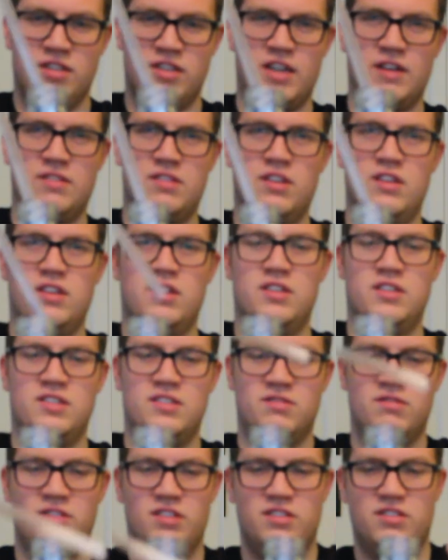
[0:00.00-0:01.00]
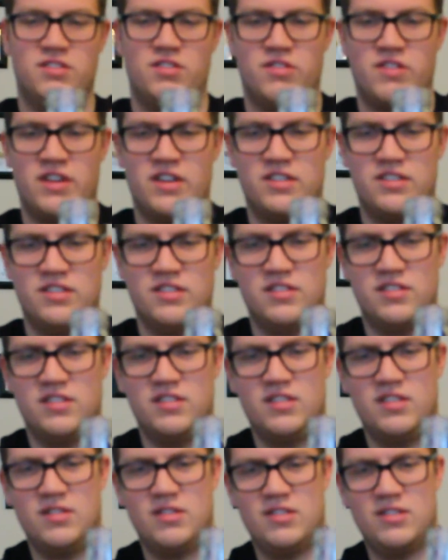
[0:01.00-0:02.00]
I have to read the
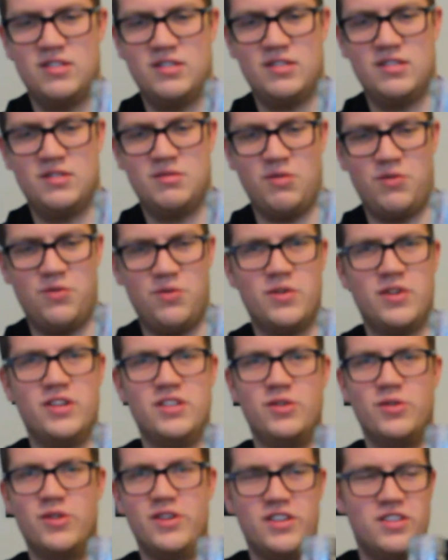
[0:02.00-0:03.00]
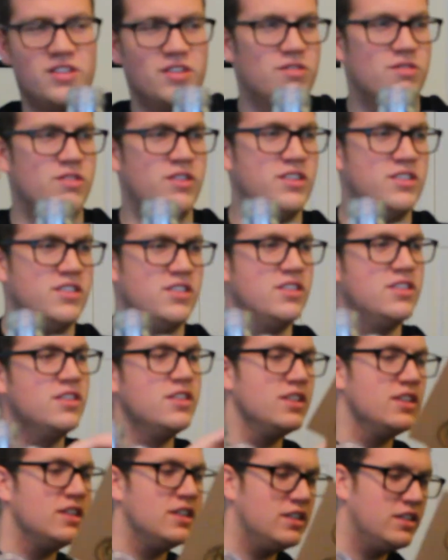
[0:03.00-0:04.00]
directions before I do anything crazy.
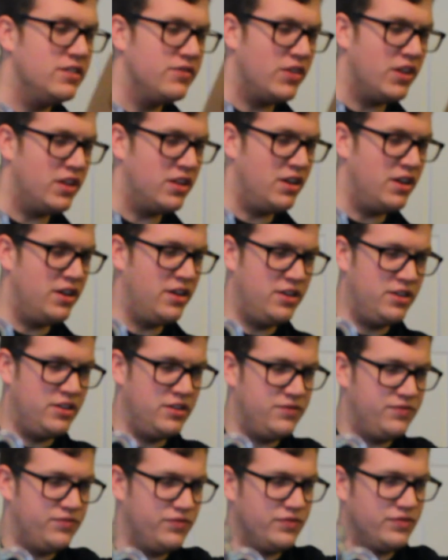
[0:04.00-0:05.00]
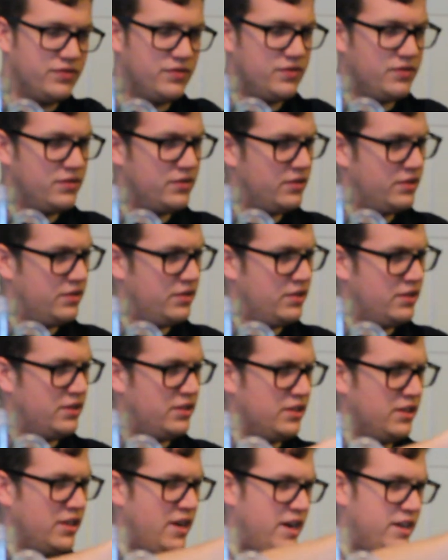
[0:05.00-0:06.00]
And then
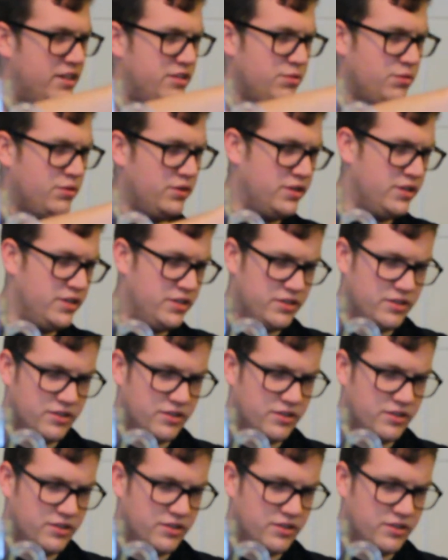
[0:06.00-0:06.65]
this last one,